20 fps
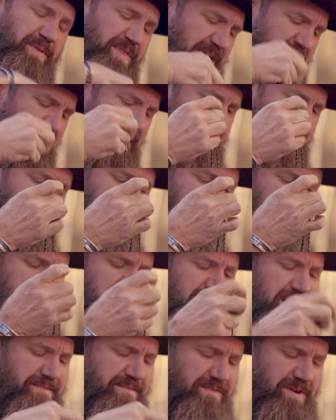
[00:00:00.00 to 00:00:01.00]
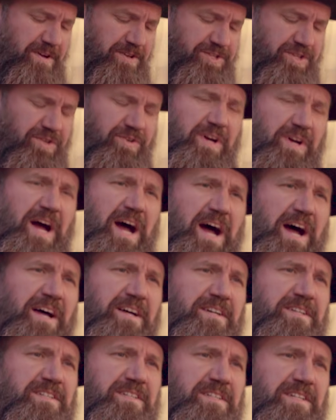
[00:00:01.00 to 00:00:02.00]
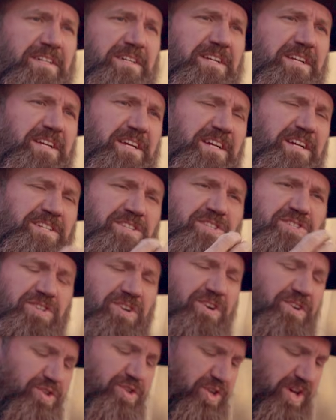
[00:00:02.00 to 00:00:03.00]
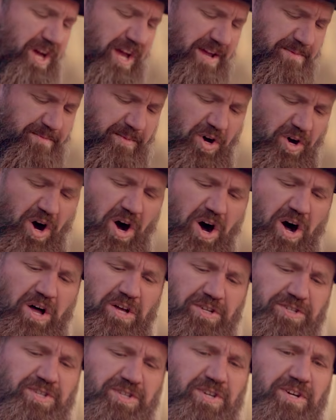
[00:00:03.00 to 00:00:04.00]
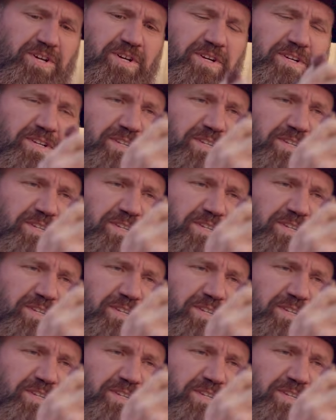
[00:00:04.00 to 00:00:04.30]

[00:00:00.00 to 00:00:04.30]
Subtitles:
of that, I've also got Insearch game calls.